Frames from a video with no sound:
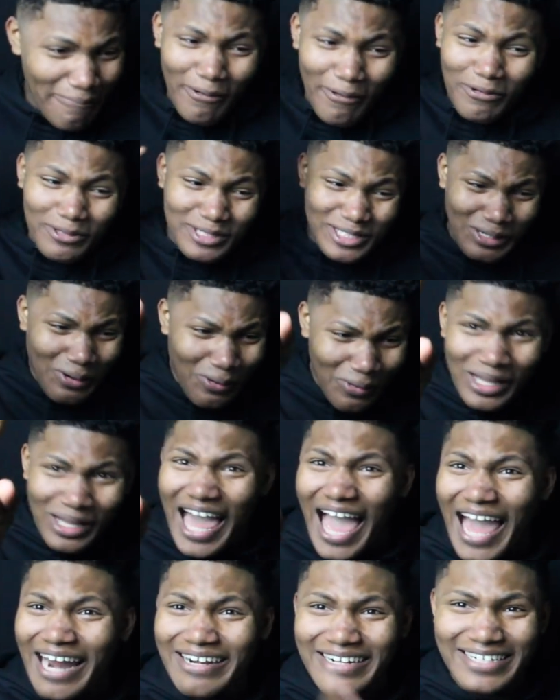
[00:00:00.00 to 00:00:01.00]
on two
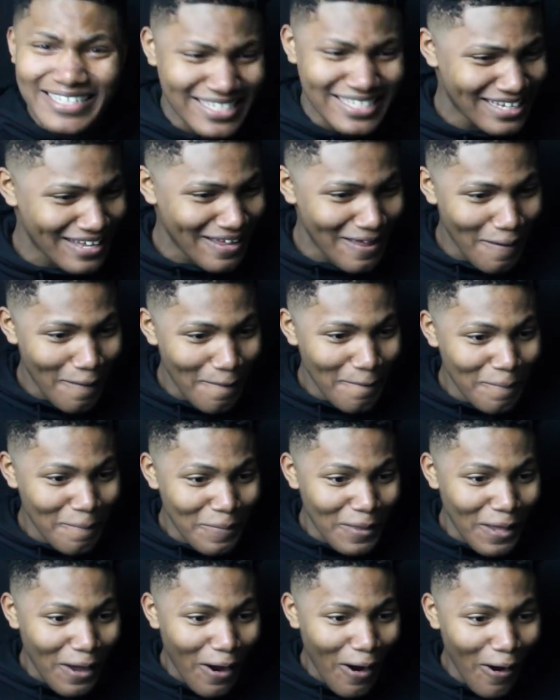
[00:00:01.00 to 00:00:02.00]
ladders.
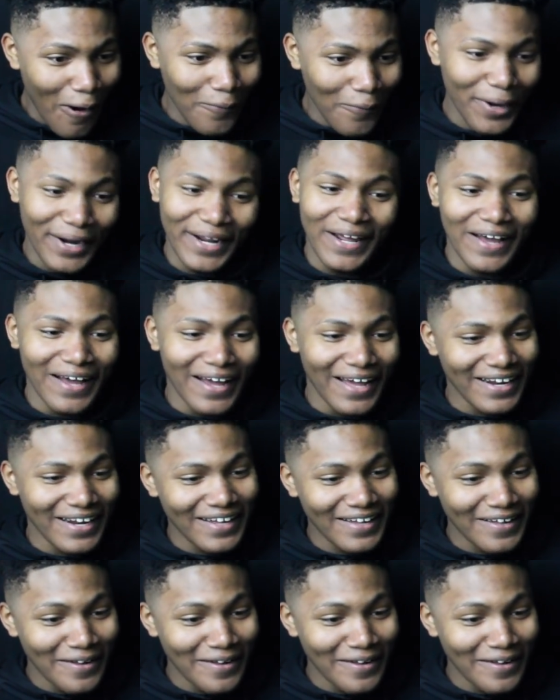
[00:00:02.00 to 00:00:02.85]
Oh my god.